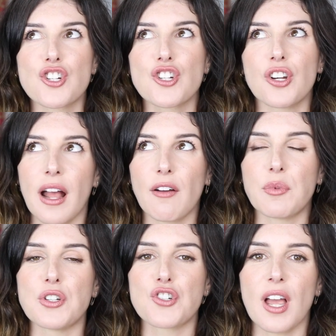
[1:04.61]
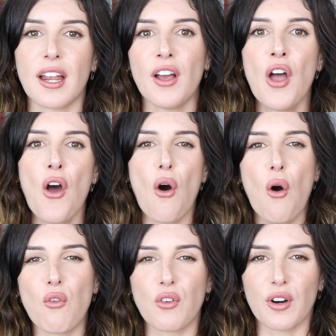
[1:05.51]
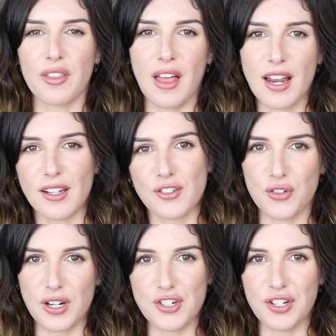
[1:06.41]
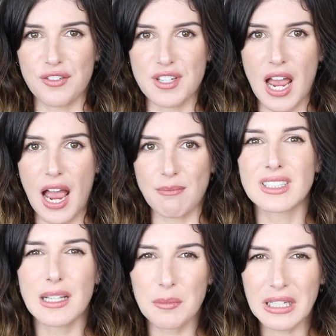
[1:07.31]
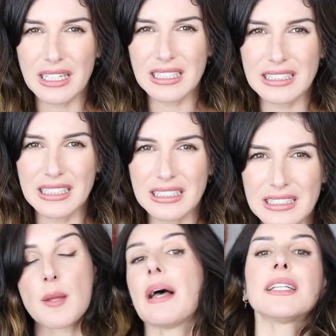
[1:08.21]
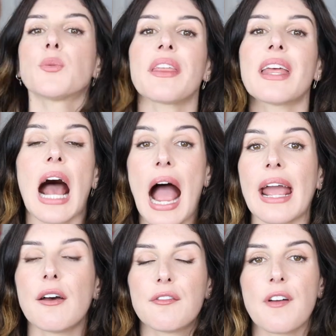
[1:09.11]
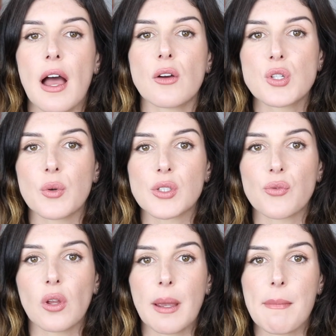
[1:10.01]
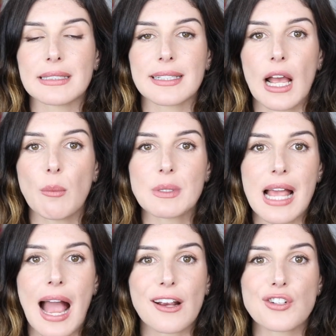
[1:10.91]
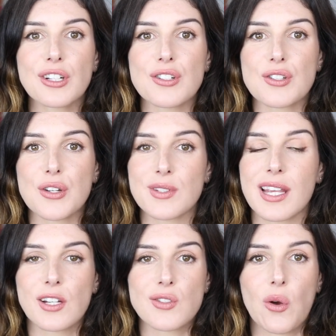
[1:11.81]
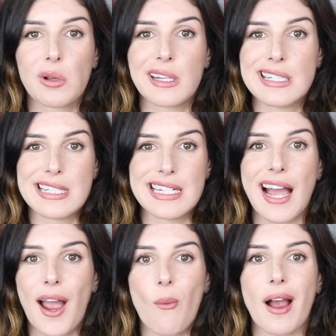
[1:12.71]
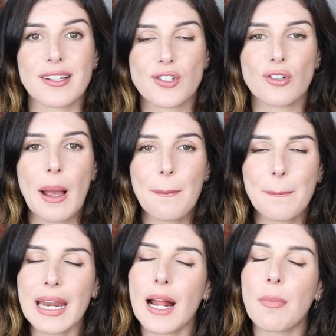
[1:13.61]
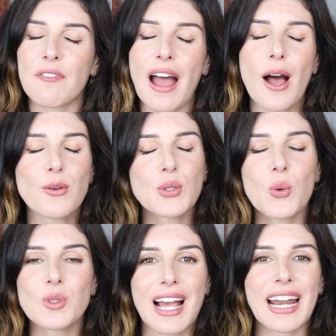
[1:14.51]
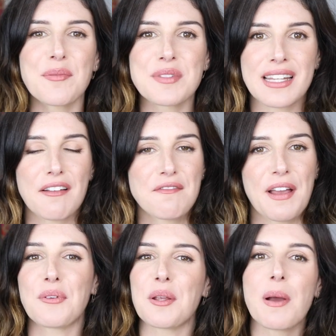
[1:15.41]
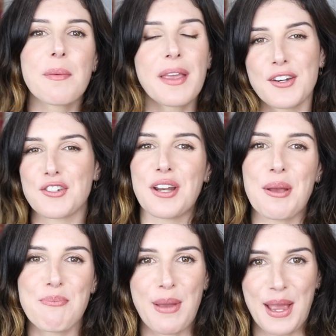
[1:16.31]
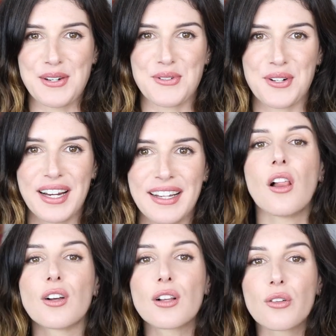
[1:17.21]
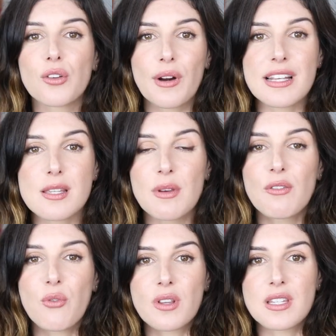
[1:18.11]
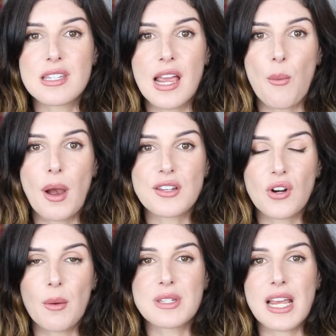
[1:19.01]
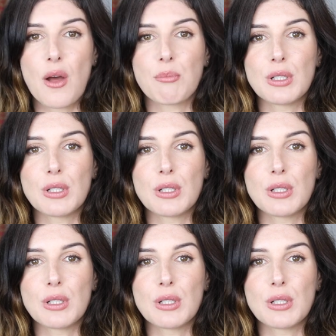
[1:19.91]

should have been shed over that duration of time. Does that make any sense? The best way that I have found to exfoliate my scalp is actually just using a totally DIY scrub made up of household items that I found in my kitchen and pantry. I'll include the recipe for this DIY scrub down